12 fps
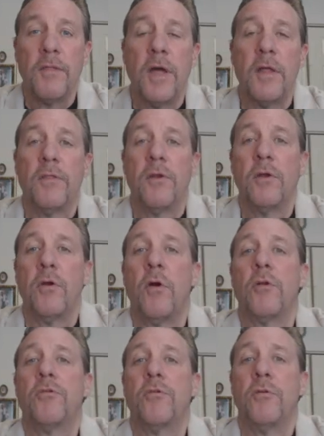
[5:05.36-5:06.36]
then they're
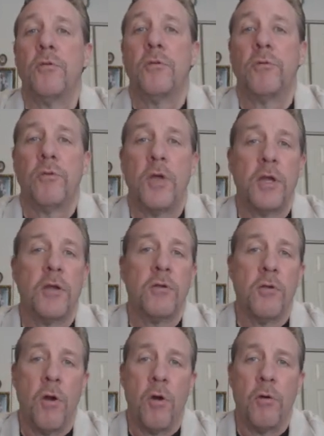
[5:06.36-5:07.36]
going to think
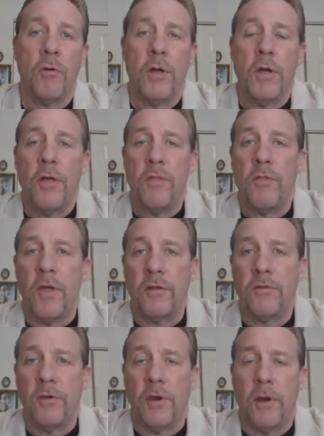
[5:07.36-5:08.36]
or know
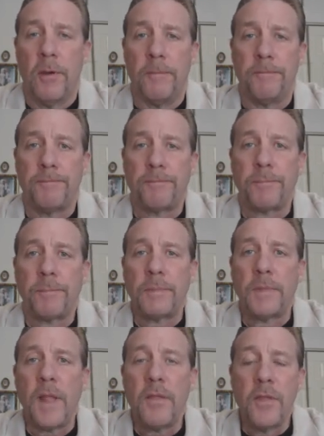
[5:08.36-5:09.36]
that
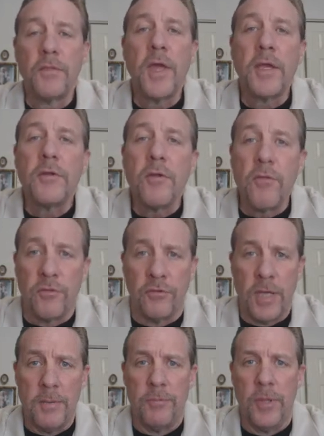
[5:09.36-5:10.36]
that they can do the
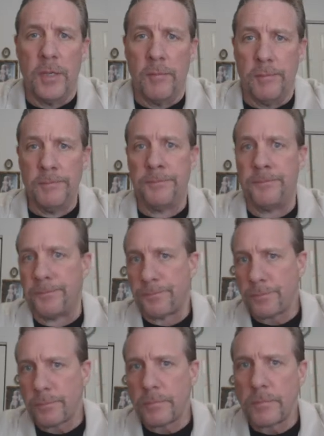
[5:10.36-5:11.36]
same thing.
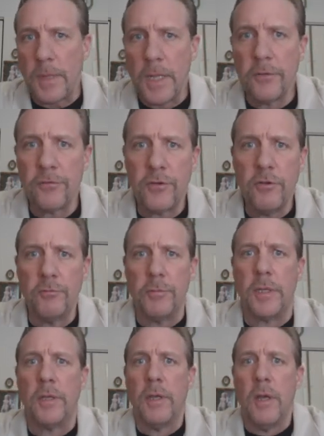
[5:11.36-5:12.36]
Excuse
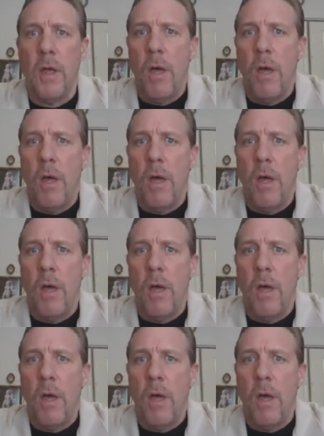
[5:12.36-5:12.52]
me.